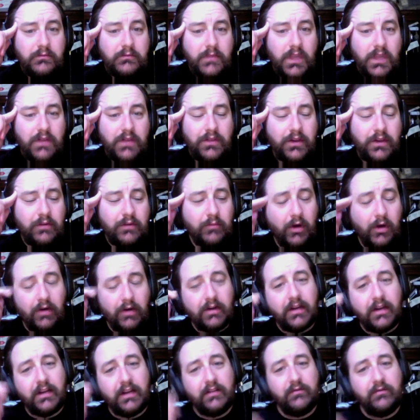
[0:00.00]
their
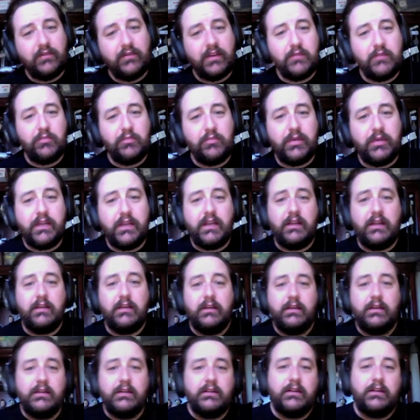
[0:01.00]
marketing VP
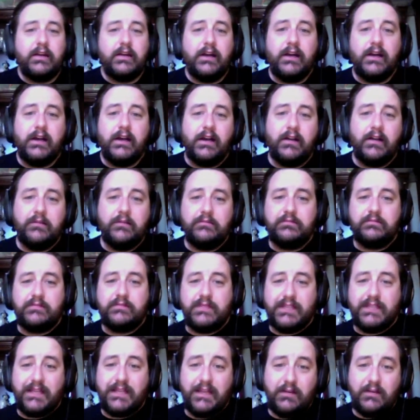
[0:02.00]
to
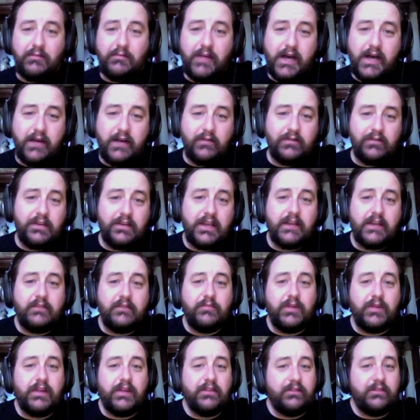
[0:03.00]
get a bottle, and you had to
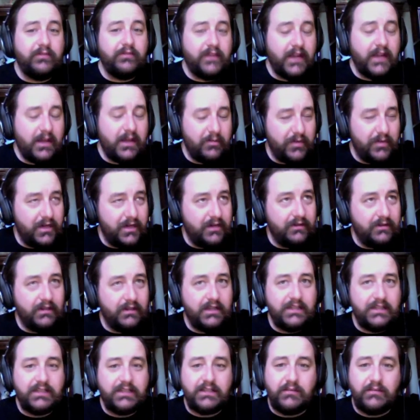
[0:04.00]
be on their VIP
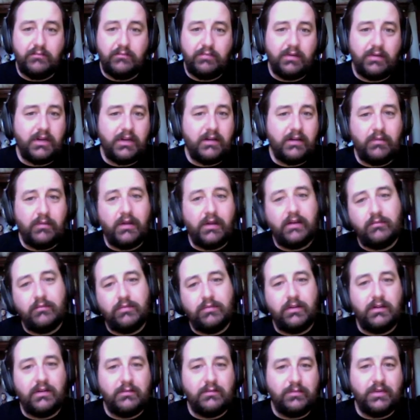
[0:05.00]
list, and blah blah
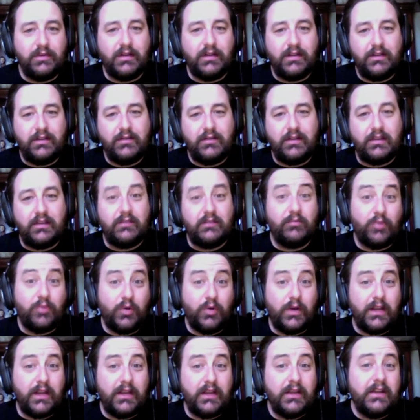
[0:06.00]
blah blah. You get the
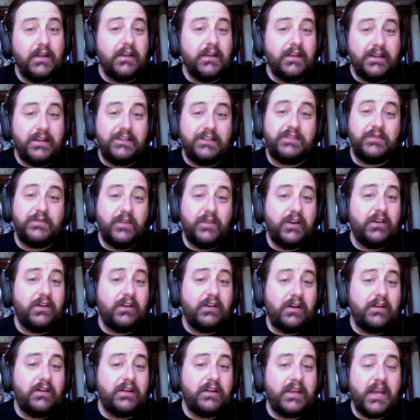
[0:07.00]
point. It's
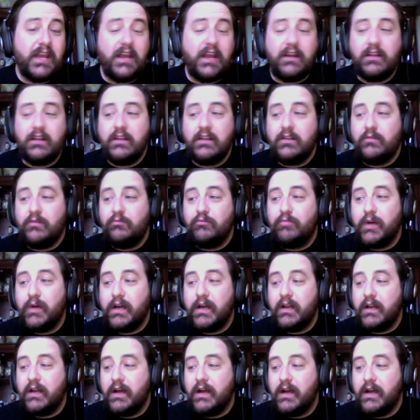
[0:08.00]
very hard to get, but